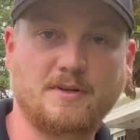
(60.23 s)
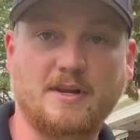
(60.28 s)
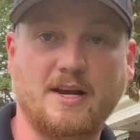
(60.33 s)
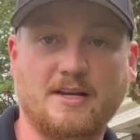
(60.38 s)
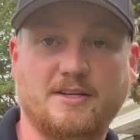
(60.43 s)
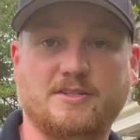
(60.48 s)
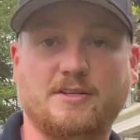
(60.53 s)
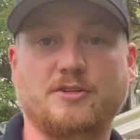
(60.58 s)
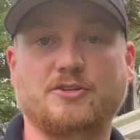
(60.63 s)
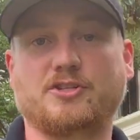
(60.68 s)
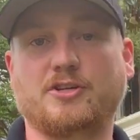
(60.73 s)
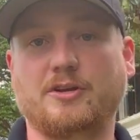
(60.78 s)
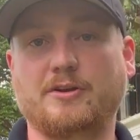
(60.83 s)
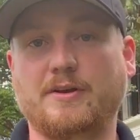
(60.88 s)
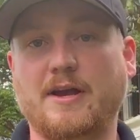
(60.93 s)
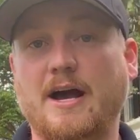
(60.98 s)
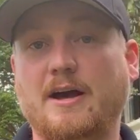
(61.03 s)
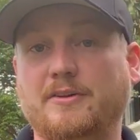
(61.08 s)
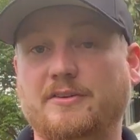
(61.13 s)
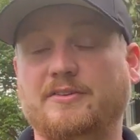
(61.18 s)
Next, I'll show
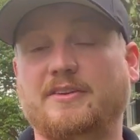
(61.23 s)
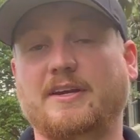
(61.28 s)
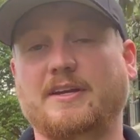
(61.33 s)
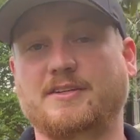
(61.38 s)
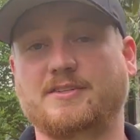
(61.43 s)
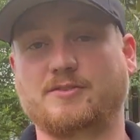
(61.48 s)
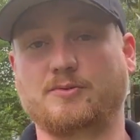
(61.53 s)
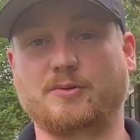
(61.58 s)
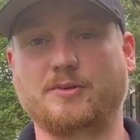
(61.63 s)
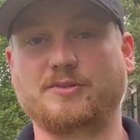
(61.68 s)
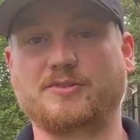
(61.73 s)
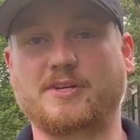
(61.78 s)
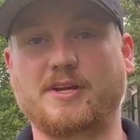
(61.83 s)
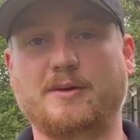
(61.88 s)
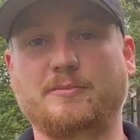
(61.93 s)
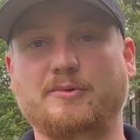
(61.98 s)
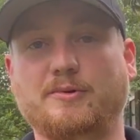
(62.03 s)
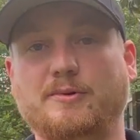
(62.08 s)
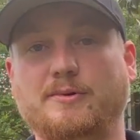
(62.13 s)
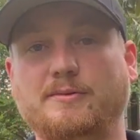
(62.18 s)
you how to take a soil
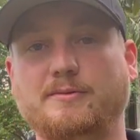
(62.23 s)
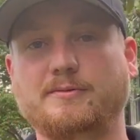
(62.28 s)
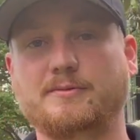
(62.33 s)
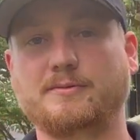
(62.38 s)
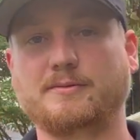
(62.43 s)
sample.